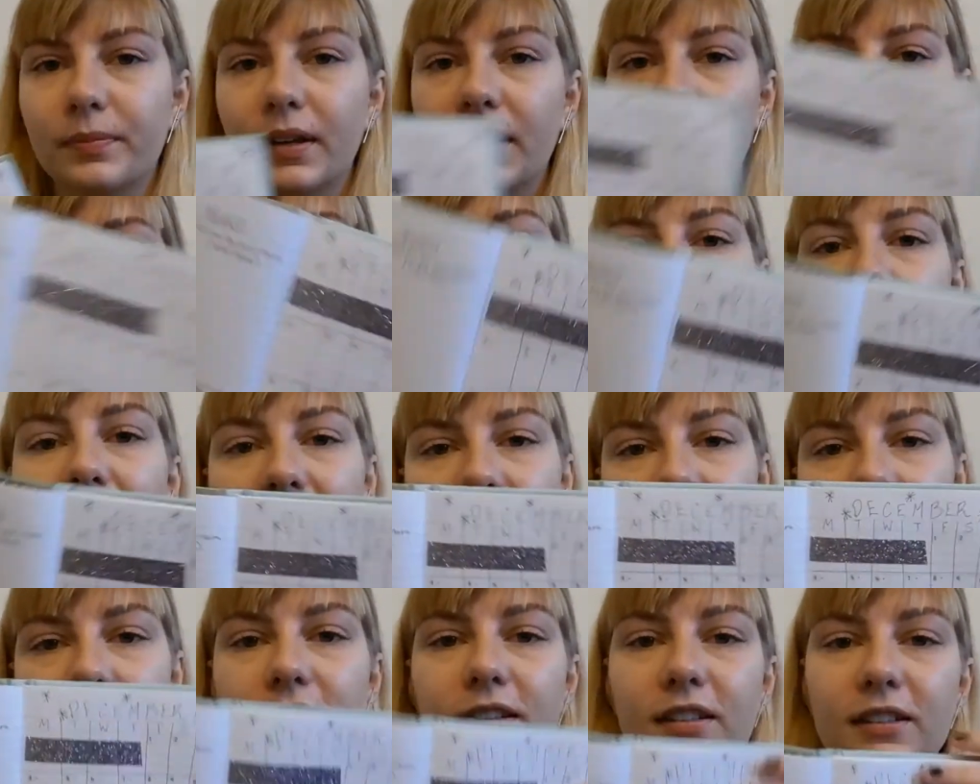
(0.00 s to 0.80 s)
And then
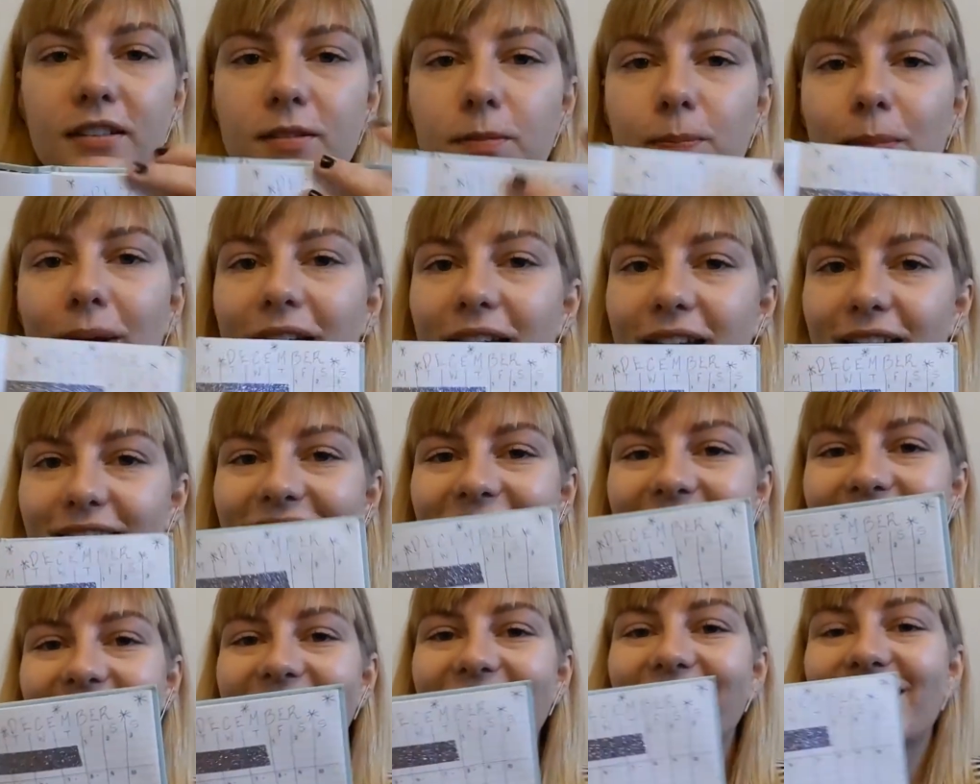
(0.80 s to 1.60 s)
back to this
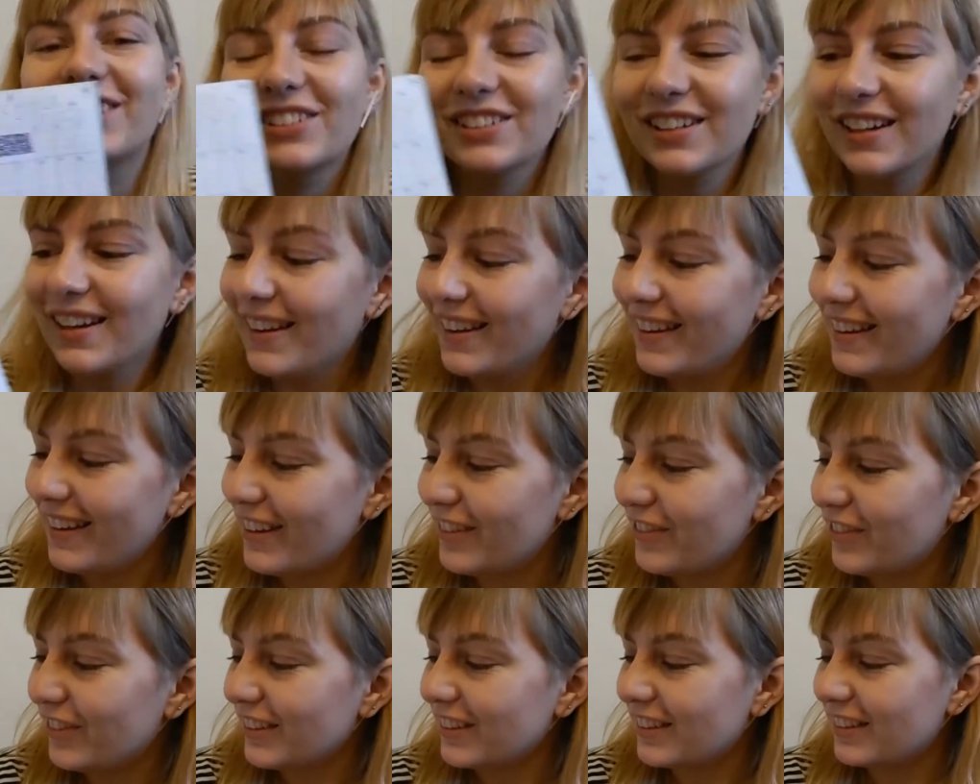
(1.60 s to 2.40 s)
page.
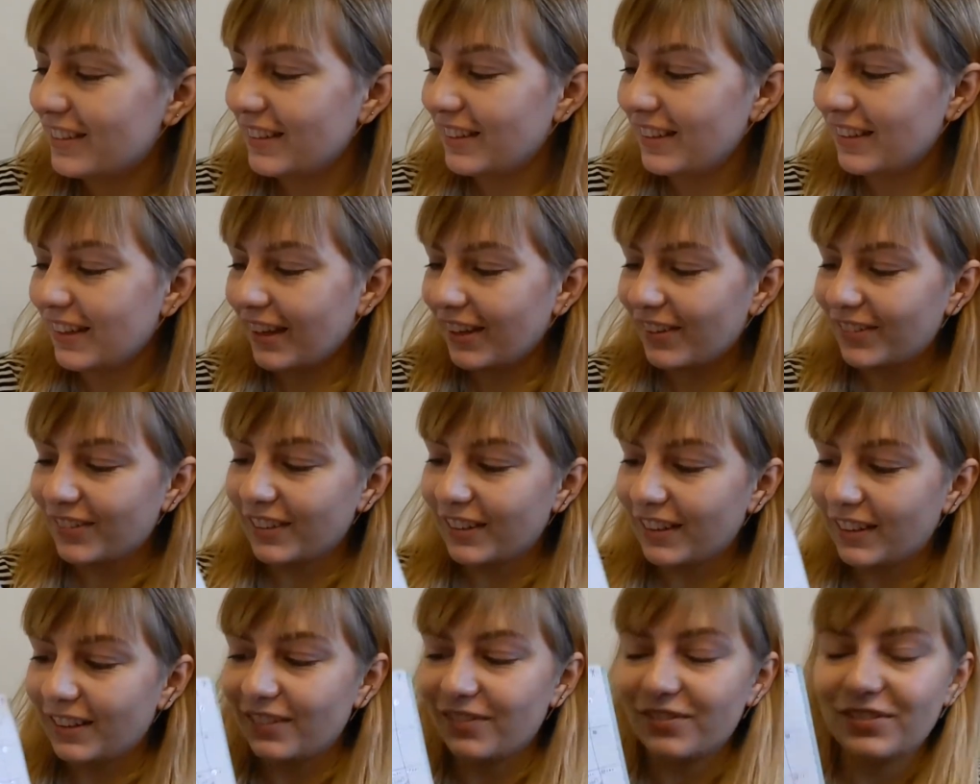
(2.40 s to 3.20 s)
If you'll see, I have a
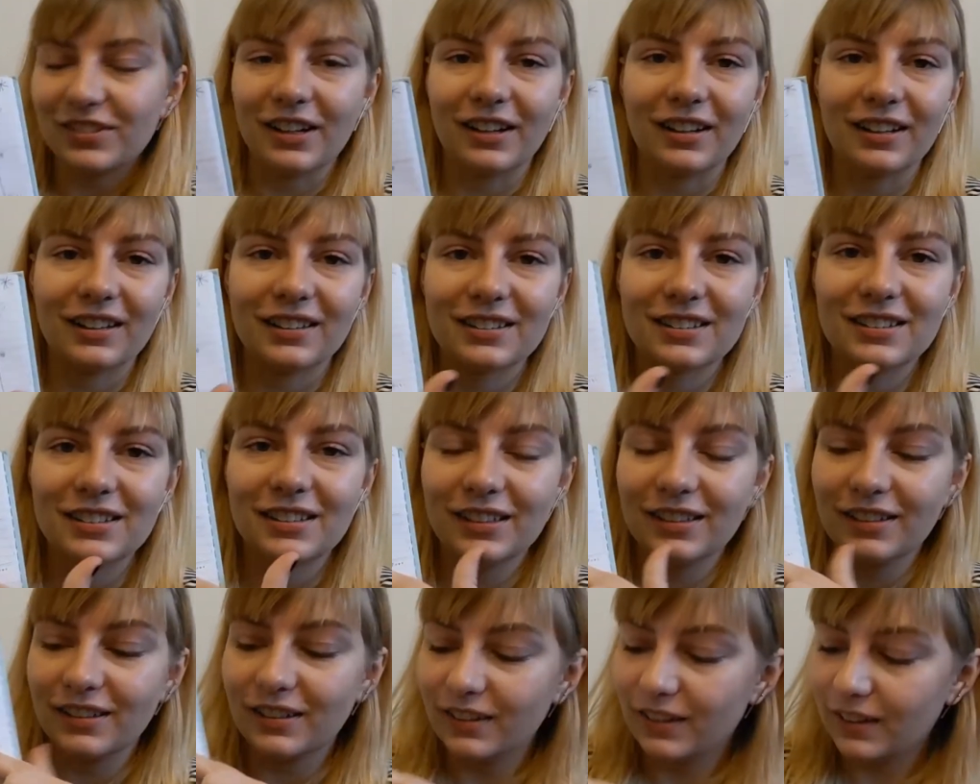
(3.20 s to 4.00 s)
lot of dots
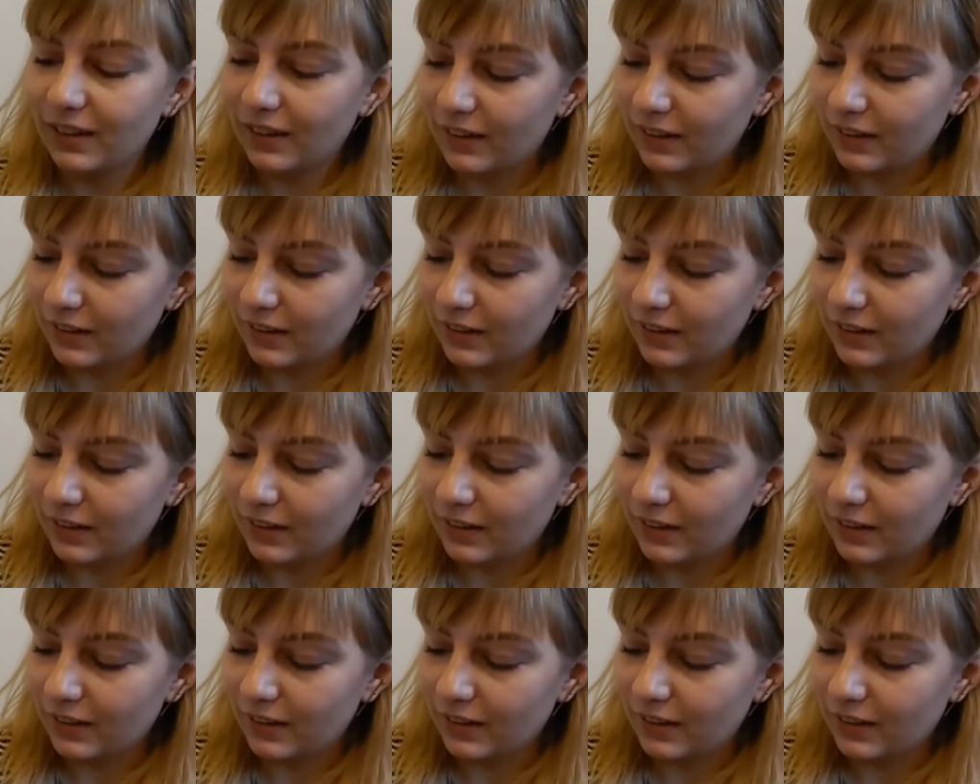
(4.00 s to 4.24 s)
here.